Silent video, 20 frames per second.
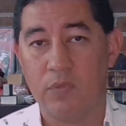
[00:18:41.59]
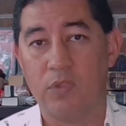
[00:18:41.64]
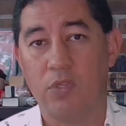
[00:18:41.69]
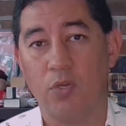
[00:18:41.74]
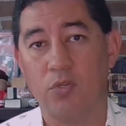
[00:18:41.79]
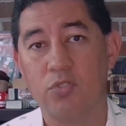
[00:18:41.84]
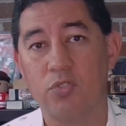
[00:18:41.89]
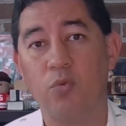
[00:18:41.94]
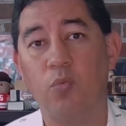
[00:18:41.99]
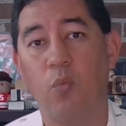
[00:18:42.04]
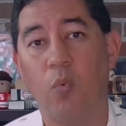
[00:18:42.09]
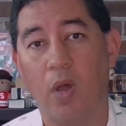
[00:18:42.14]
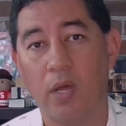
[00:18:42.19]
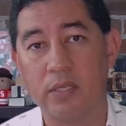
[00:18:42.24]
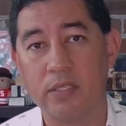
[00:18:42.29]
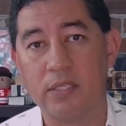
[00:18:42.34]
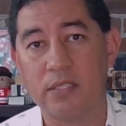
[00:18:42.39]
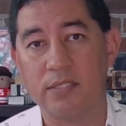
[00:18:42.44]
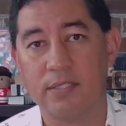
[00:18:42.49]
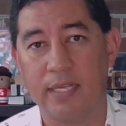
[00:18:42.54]
those who
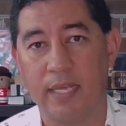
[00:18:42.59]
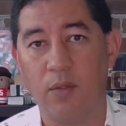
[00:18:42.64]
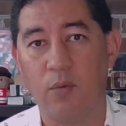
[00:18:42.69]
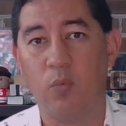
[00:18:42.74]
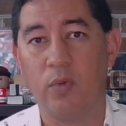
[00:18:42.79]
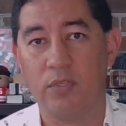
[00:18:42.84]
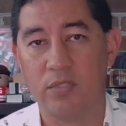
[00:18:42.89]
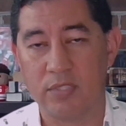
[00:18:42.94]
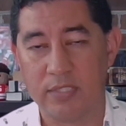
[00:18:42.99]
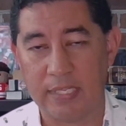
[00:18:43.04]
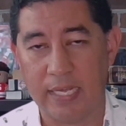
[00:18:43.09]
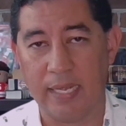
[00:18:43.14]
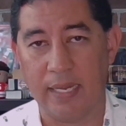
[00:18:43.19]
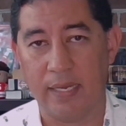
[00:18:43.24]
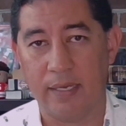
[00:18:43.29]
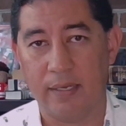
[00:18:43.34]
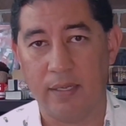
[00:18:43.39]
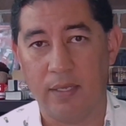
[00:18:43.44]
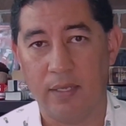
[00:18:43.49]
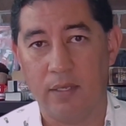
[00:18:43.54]
want to stay will stay.
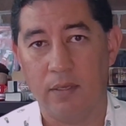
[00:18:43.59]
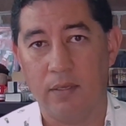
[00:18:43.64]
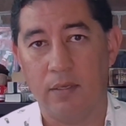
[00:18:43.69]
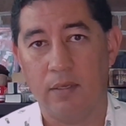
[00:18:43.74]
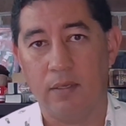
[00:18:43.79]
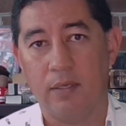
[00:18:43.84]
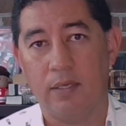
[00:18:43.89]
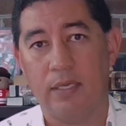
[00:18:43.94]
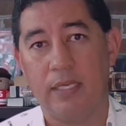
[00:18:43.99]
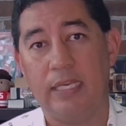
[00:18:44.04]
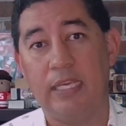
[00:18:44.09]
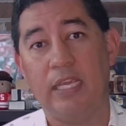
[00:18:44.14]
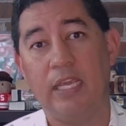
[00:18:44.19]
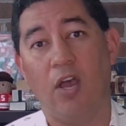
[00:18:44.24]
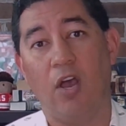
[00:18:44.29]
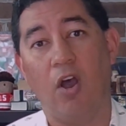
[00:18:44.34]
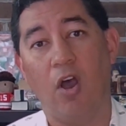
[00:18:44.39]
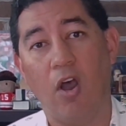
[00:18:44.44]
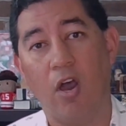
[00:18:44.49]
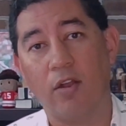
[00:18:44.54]
He
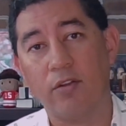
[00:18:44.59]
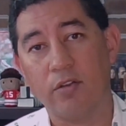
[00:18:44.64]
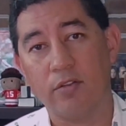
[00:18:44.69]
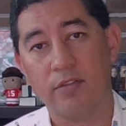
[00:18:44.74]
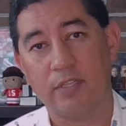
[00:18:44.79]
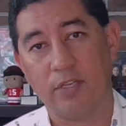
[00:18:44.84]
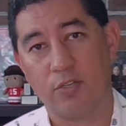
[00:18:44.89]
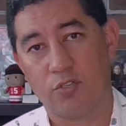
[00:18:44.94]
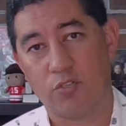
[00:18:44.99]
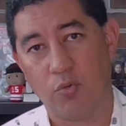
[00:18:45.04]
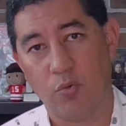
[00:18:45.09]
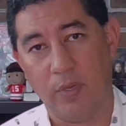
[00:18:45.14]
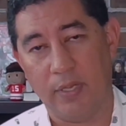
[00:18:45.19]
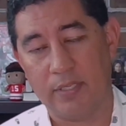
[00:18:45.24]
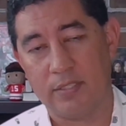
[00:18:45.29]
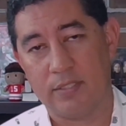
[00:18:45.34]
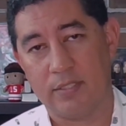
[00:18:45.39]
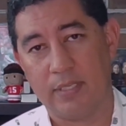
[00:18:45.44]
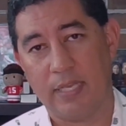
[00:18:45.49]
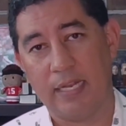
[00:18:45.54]
honored their
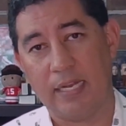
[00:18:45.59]
choice.